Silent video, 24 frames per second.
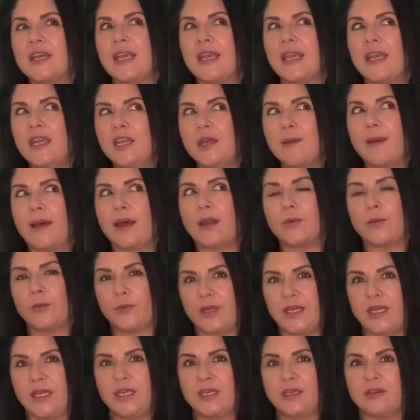in about a
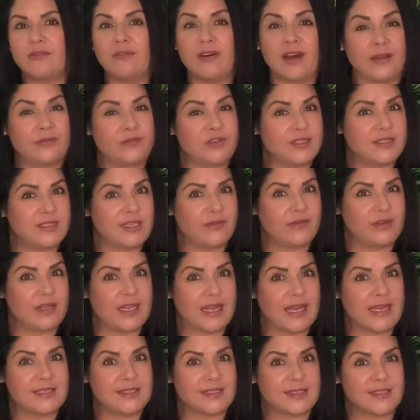week, 5 to 7
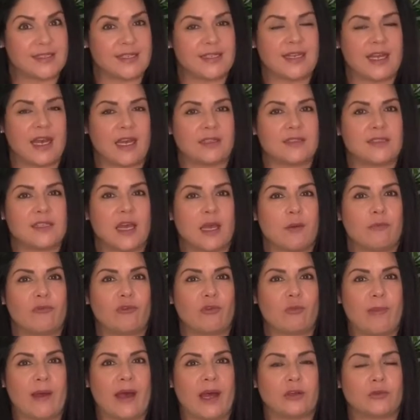days is the downtime
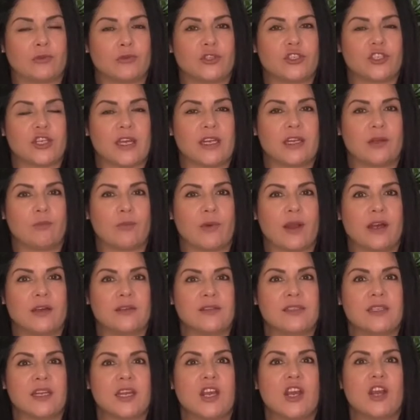for powder or shaded
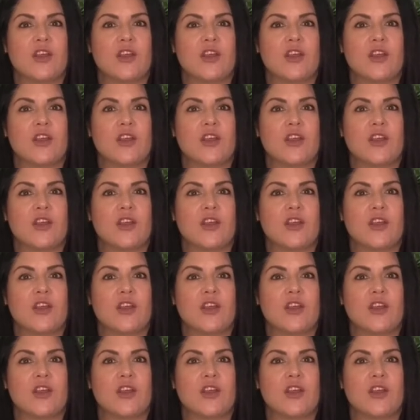brows,